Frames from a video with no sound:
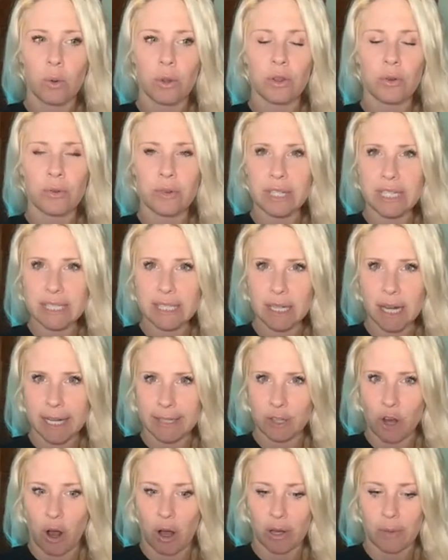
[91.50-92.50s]
Well, the reason
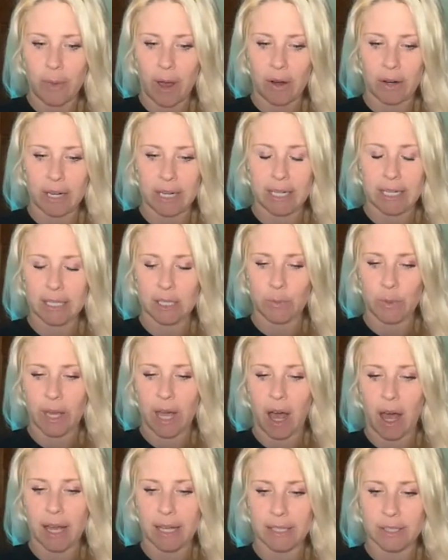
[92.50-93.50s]
I talk about it is
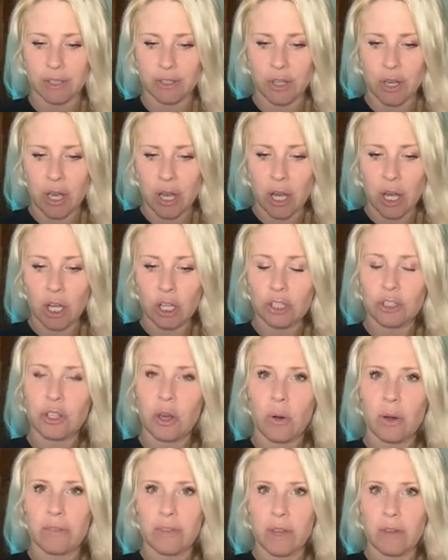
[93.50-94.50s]
because
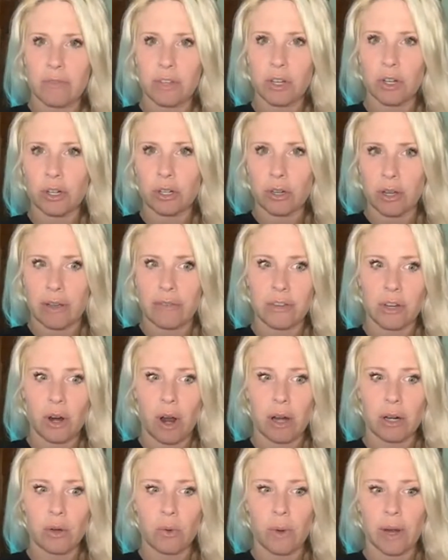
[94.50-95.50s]
so if, if you're if
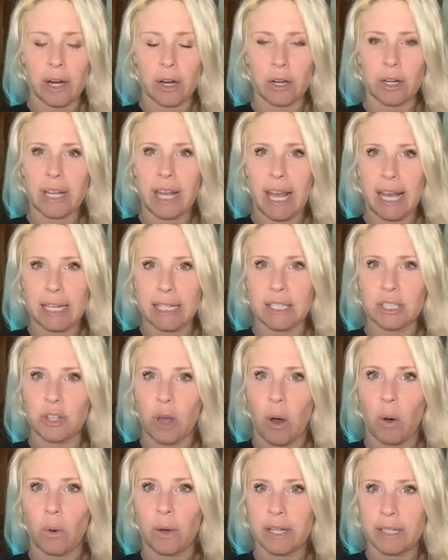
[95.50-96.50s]
you're unaware, Candace
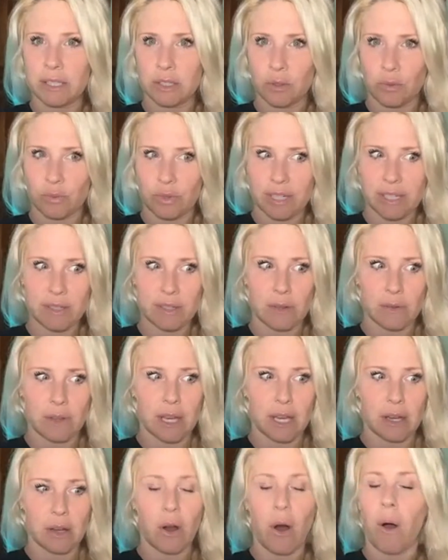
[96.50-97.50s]
Owens
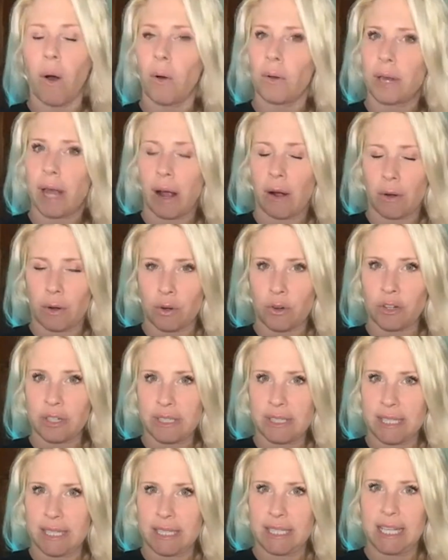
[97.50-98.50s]
recently called out
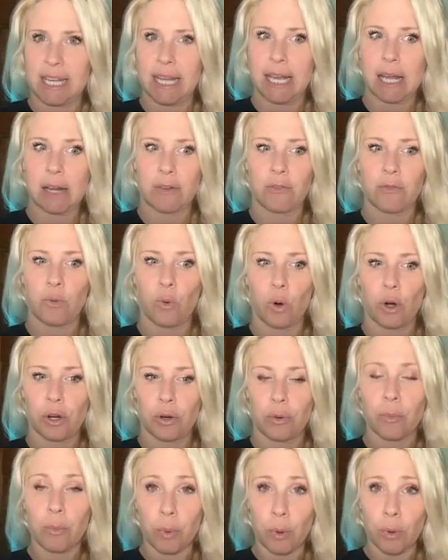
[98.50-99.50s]
Chrissy Teigen
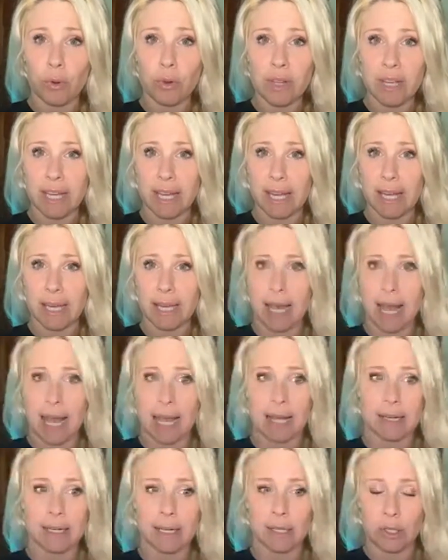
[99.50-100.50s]
for bullying
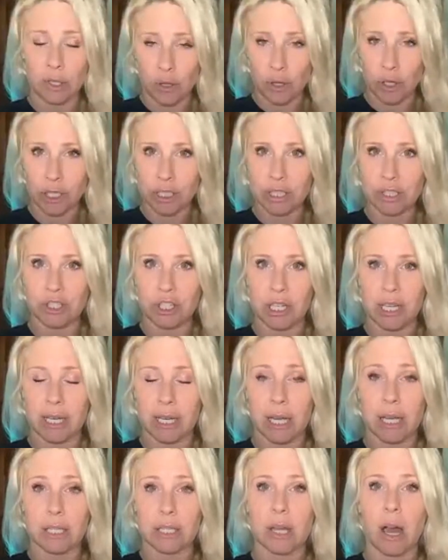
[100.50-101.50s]
and
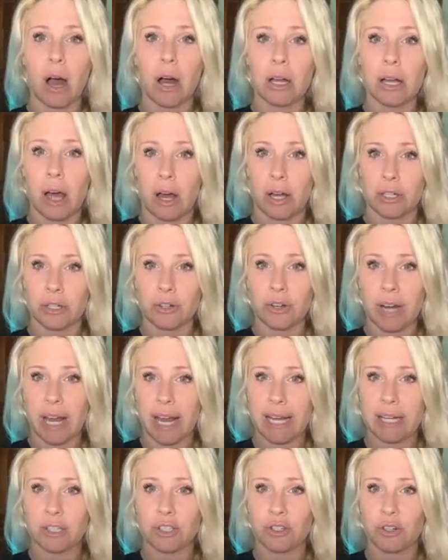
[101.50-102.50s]
encouraging young
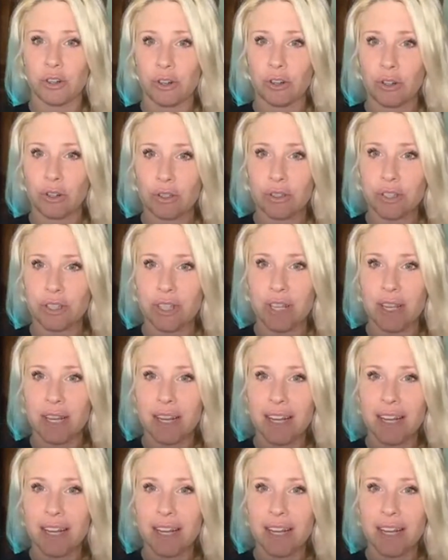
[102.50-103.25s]
underage girls.